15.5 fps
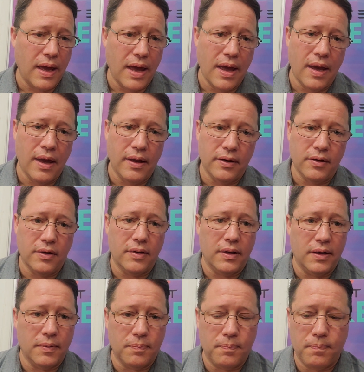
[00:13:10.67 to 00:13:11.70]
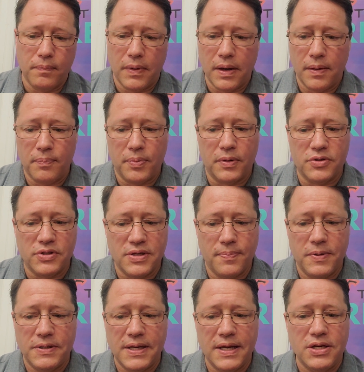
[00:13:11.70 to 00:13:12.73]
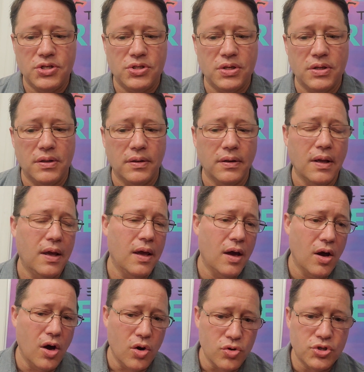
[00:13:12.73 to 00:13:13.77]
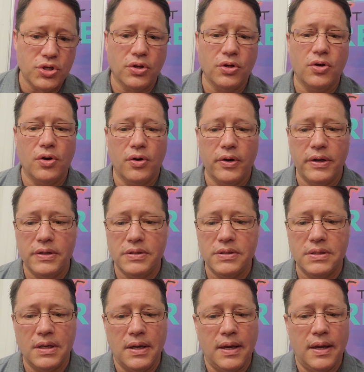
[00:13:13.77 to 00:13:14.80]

and the precipitation, ocean currents,